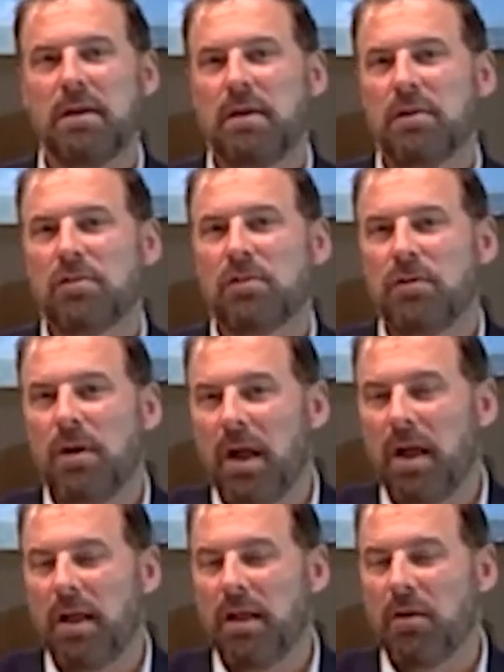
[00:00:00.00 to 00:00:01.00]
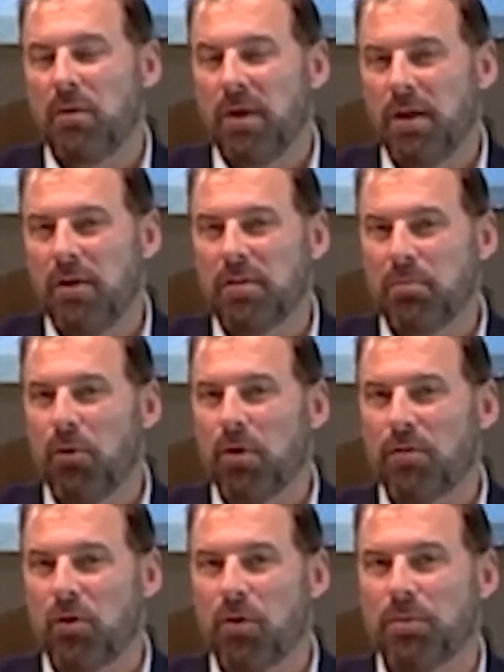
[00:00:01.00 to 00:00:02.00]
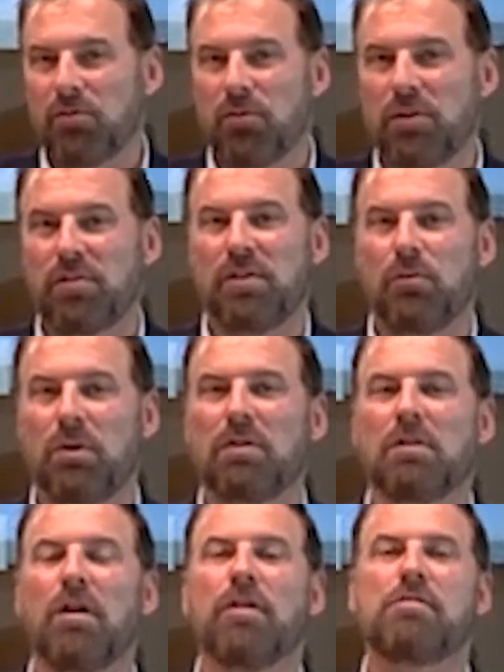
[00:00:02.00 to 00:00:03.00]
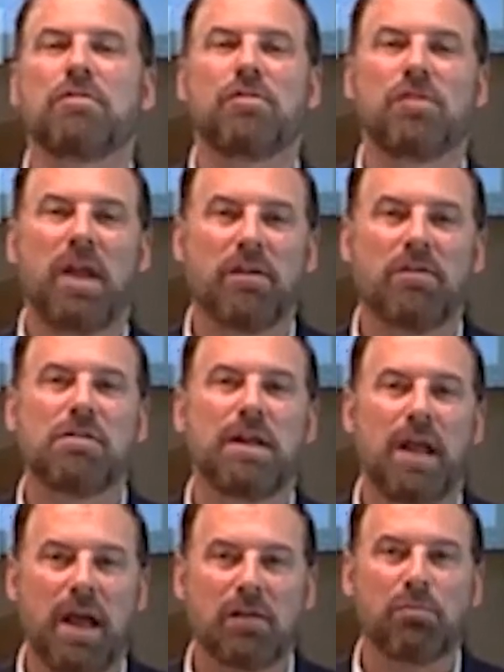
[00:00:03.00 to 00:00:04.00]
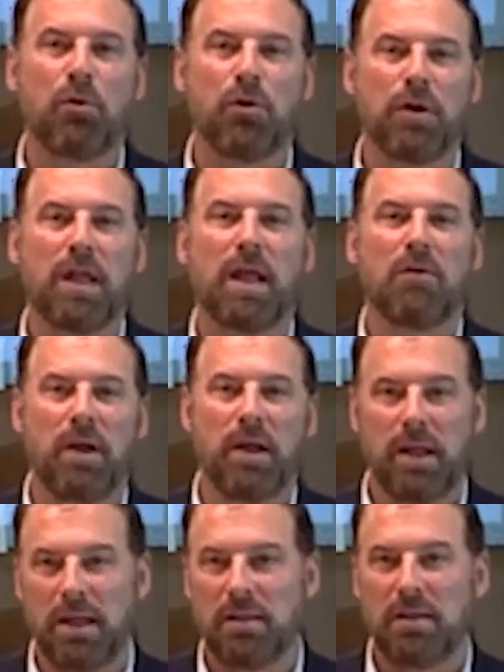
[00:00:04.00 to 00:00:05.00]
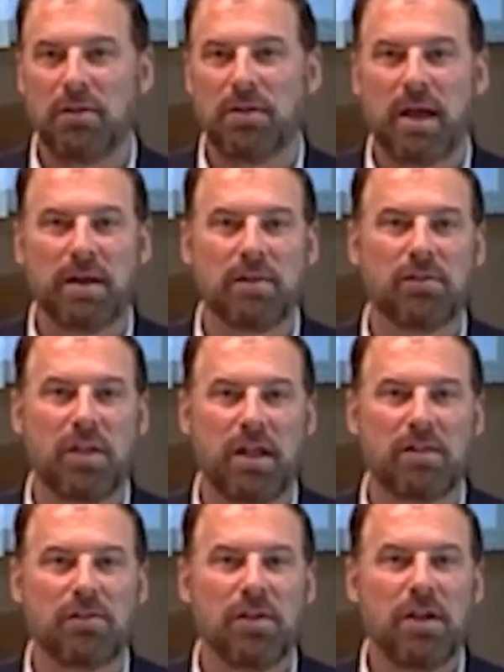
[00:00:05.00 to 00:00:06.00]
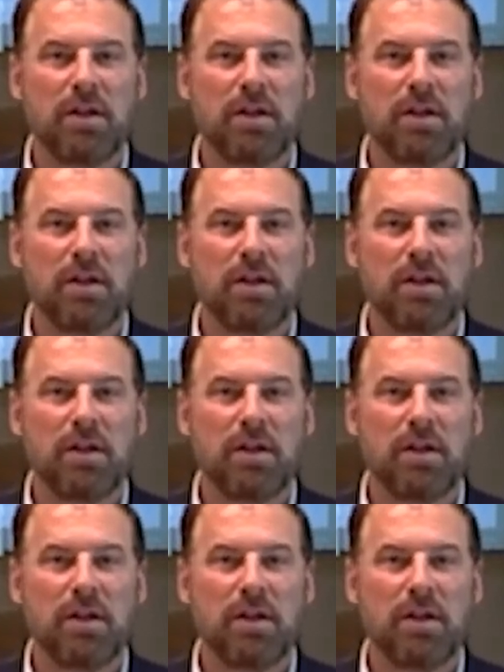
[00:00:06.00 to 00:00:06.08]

So, you know, here at the Port of Corpus Christi, we're the largest energy export gateway in the United States.